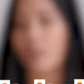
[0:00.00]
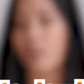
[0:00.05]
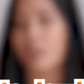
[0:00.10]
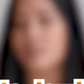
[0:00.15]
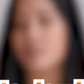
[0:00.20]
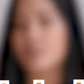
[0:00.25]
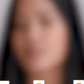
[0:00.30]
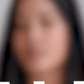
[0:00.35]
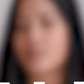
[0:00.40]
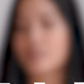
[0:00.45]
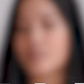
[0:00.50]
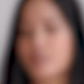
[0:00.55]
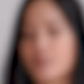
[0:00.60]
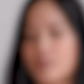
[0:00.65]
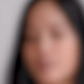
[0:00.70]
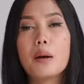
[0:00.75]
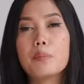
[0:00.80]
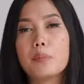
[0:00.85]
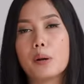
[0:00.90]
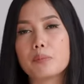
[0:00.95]
laws?
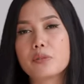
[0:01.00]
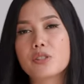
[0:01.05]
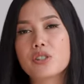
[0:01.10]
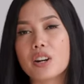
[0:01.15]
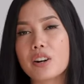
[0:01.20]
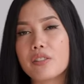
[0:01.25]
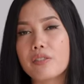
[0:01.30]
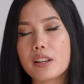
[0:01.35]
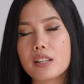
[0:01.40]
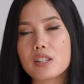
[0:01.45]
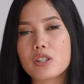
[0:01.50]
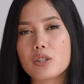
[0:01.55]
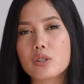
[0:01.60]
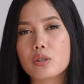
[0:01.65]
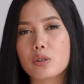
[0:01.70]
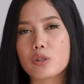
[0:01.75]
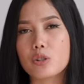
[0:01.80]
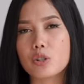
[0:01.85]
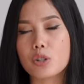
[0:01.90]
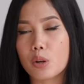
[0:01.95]
Um, observance
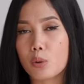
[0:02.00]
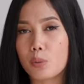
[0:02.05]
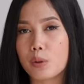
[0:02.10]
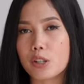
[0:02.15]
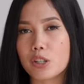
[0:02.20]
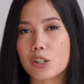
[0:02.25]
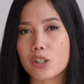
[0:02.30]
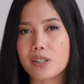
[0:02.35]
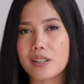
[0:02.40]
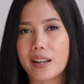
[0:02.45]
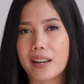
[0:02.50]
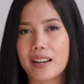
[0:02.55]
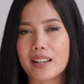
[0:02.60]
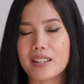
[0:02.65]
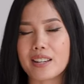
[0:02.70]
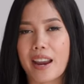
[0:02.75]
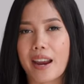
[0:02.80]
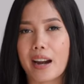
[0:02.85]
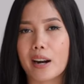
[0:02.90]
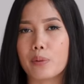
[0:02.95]
to Jewish
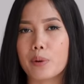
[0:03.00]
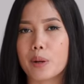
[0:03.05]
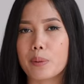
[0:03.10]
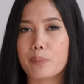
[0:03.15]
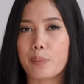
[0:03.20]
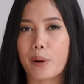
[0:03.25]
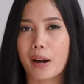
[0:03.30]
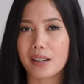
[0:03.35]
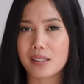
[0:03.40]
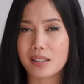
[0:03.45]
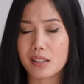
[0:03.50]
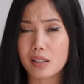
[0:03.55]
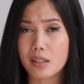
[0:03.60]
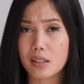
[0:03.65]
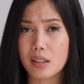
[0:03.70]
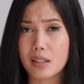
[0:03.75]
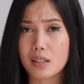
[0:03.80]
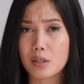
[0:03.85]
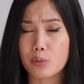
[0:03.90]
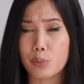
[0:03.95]
dietary
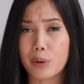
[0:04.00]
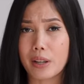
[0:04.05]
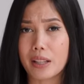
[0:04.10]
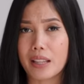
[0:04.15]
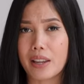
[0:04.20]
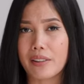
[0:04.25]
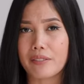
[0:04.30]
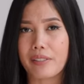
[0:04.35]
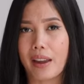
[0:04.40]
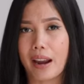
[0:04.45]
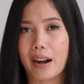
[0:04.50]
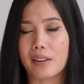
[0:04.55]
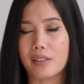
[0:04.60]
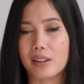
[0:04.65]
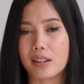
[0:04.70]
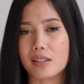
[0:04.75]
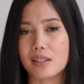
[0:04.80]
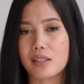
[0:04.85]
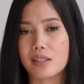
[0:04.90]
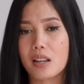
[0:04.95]
practices really
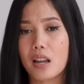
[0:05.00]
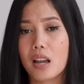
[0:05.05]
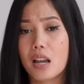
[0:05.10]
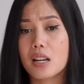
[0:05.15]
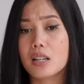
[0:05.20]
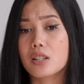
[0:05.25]
varies.